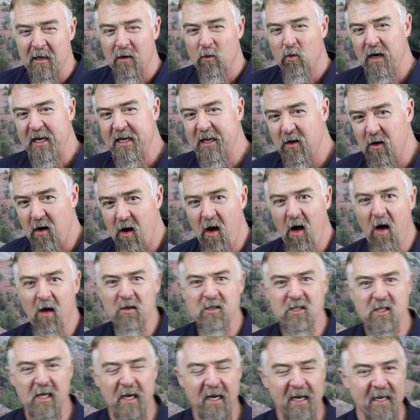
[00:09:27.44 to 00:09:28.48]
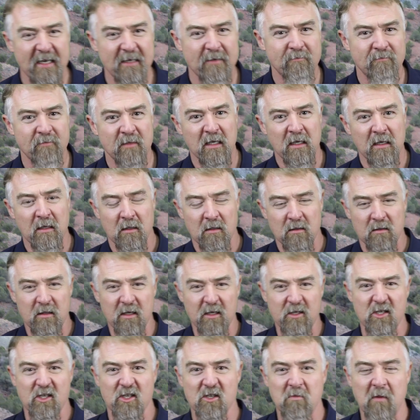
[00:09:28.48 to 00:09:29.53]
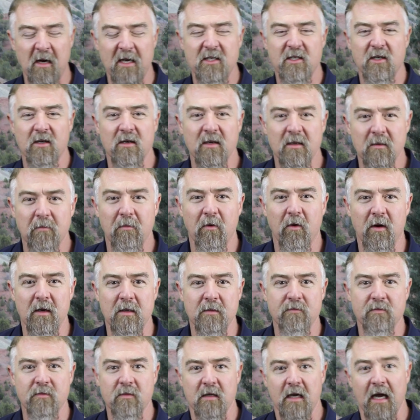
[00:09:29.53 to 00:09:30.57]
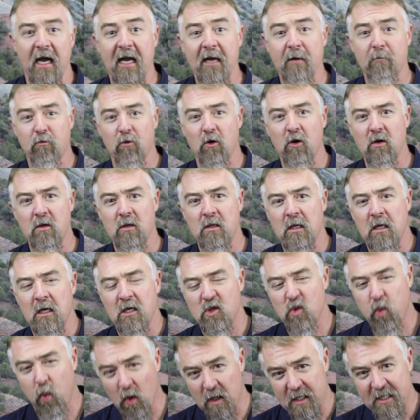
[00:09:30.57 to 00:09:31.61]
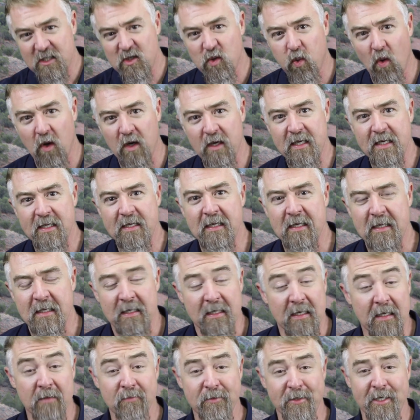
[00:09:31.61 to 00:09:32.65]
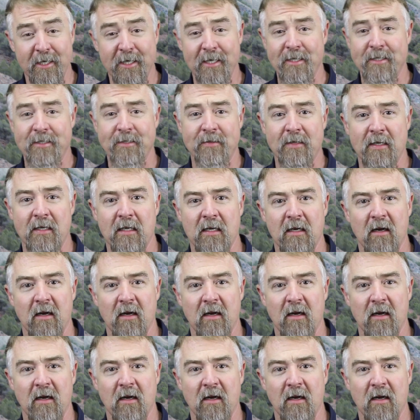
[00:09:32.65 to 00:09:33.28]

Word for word: We could all say, This is my turning point. April 2020, I'm done.